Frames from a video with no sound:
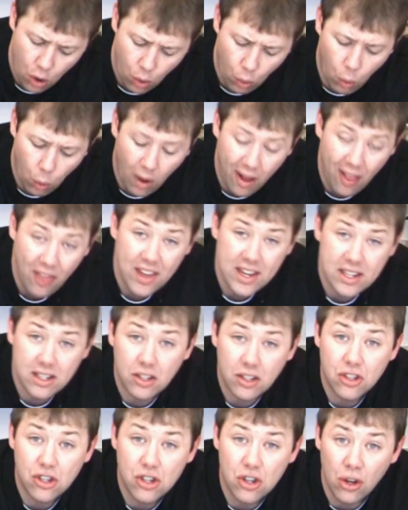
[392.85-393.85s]
What this
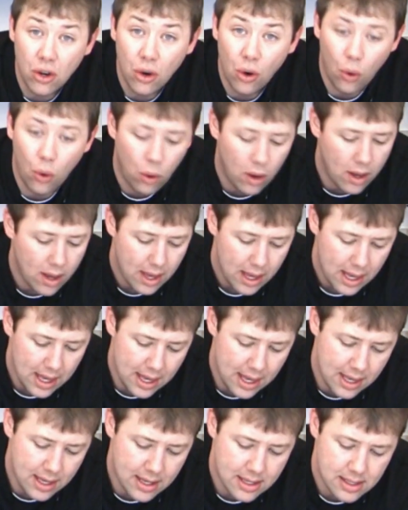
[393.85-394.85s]
will do
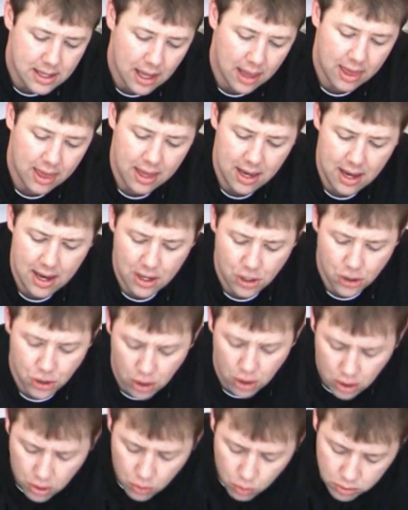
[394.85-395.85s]
is the
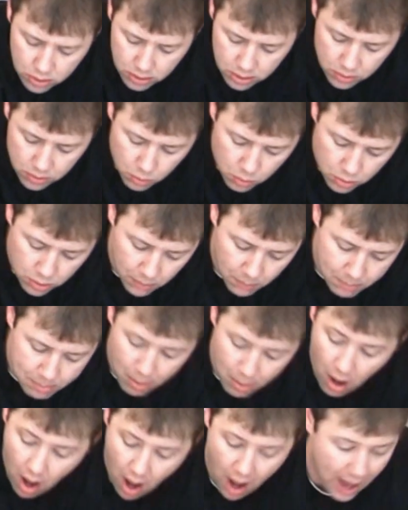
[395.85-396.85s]
sugar will
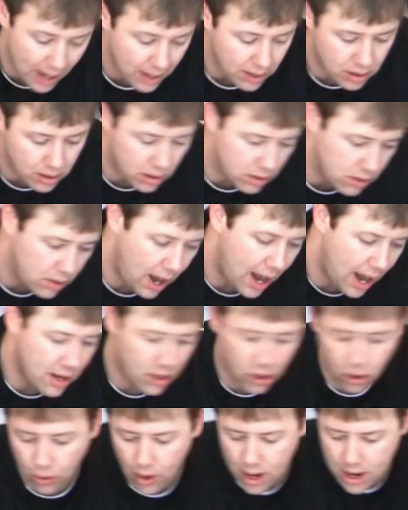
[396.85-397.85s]
bond
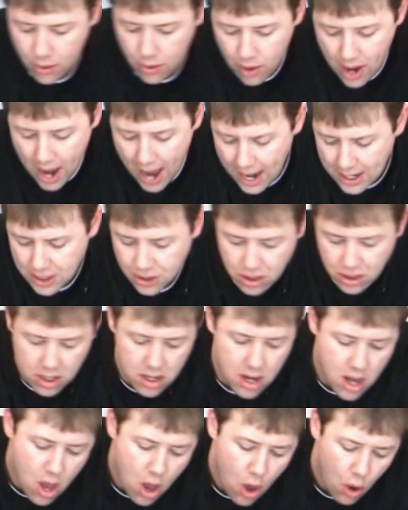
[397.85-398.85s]
and create a
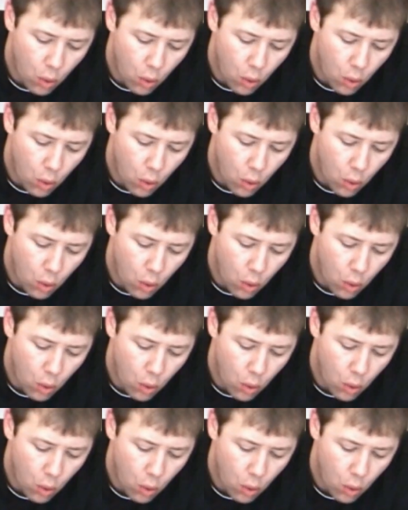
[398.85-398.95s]
reaction